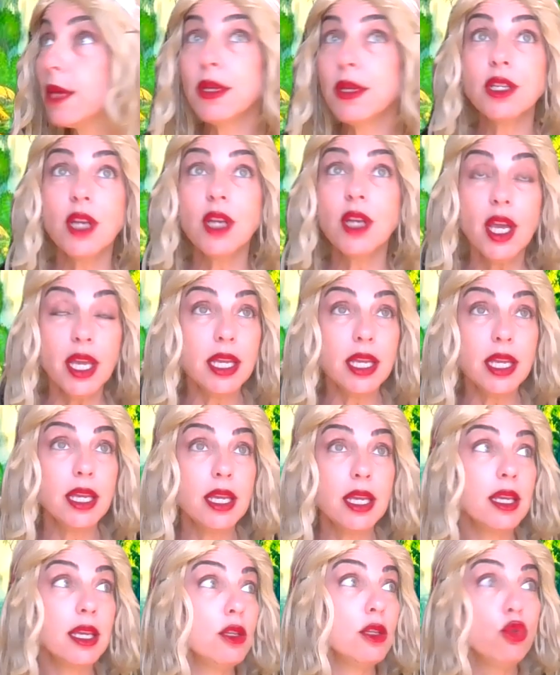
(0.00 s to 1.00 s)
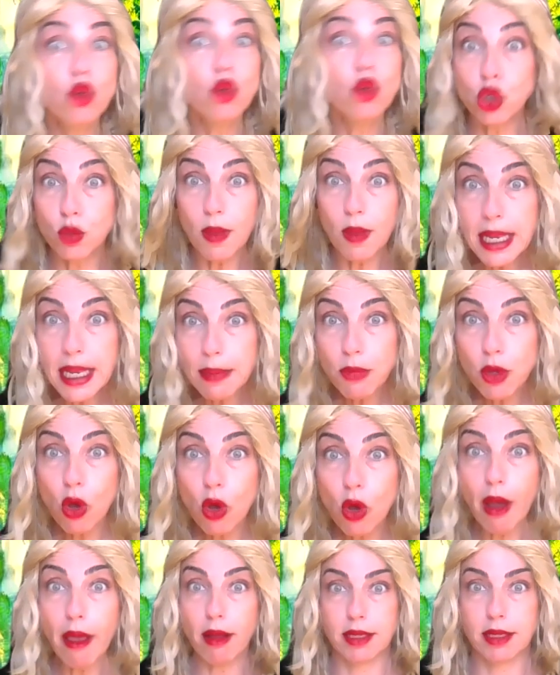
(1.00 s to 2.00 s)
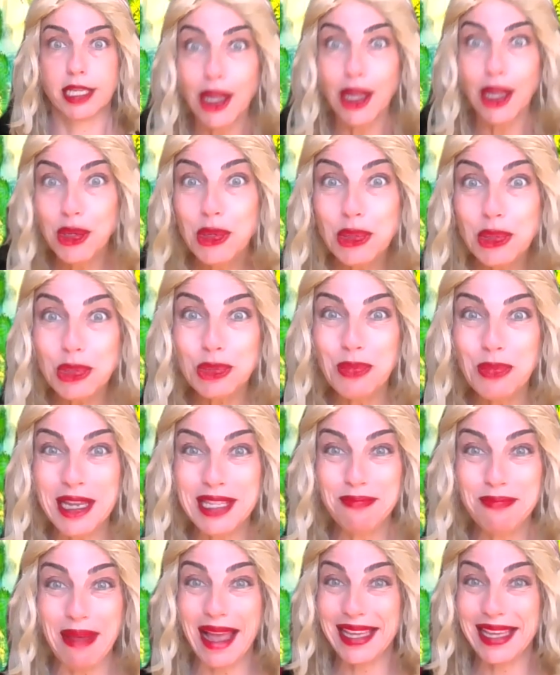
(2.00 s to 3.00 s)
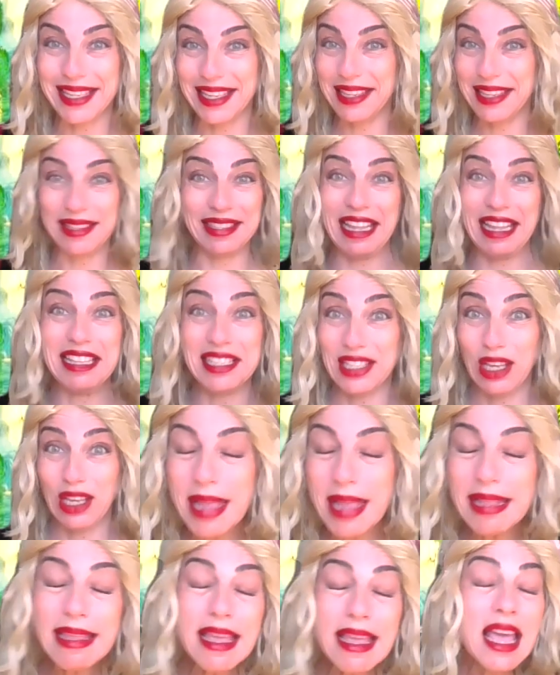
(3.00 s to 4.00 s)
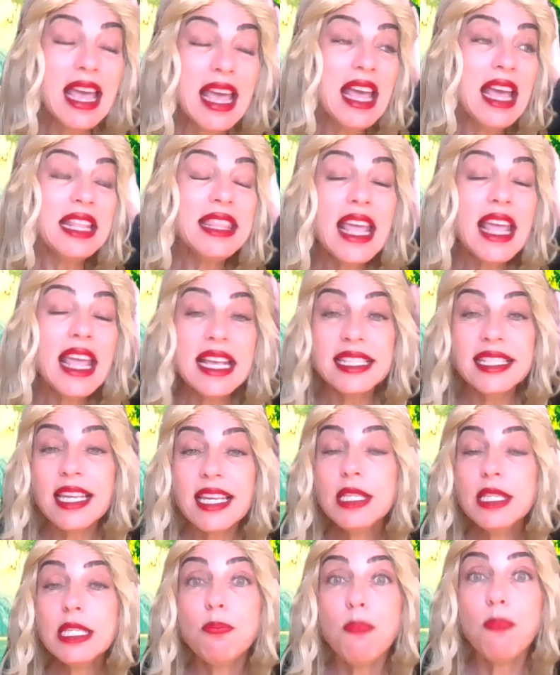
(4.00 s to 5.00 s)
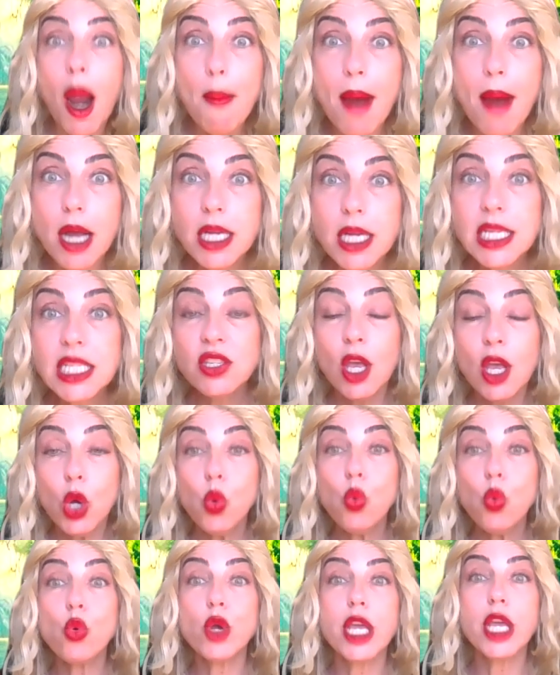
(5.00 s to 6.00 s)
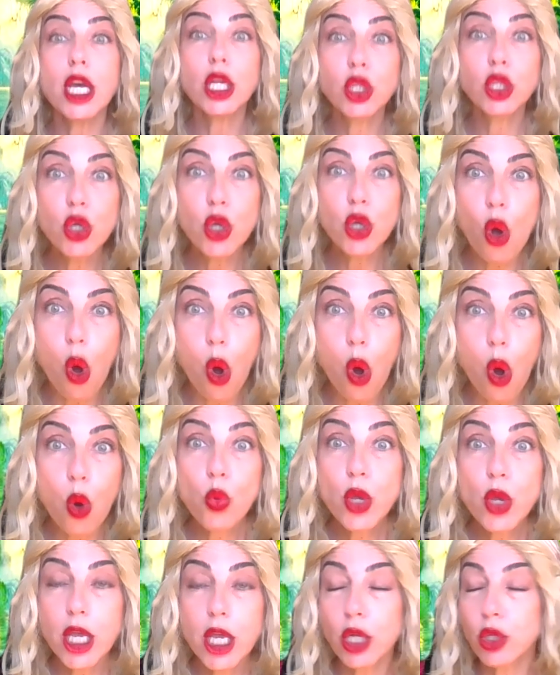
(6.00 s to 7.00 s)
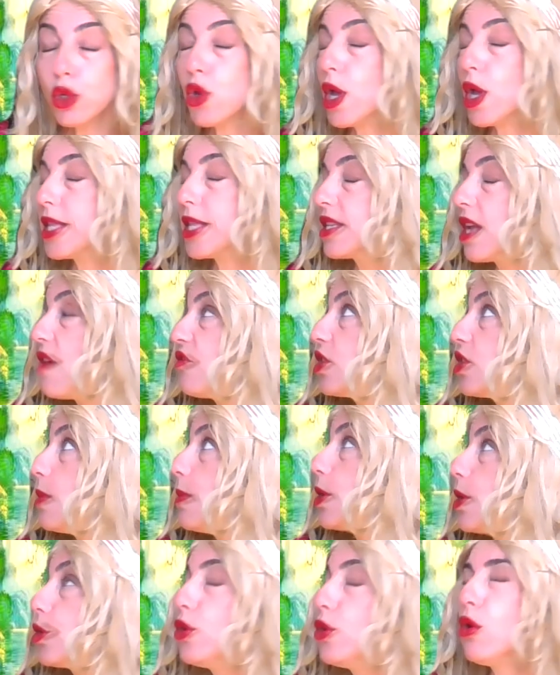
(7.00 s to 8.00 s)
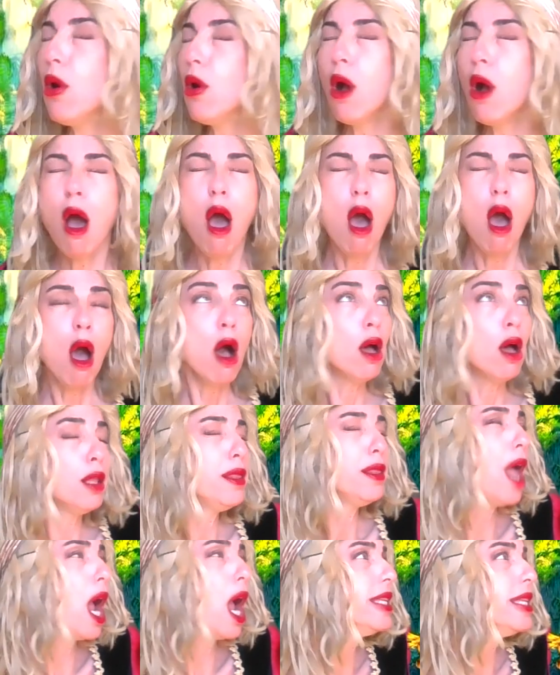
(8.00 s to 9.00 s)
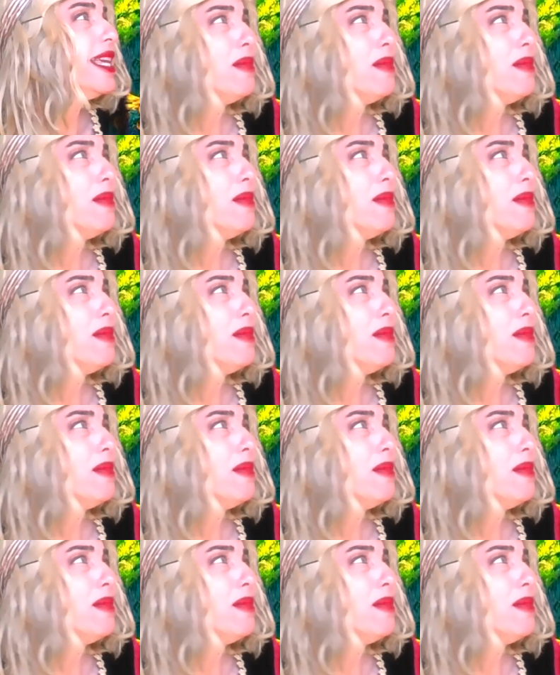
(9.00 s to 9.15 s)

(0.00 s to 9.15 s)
Maybe she had never even seen a lake. Anyway, Thumbelina wakes up and looks around. Where am I? Where is this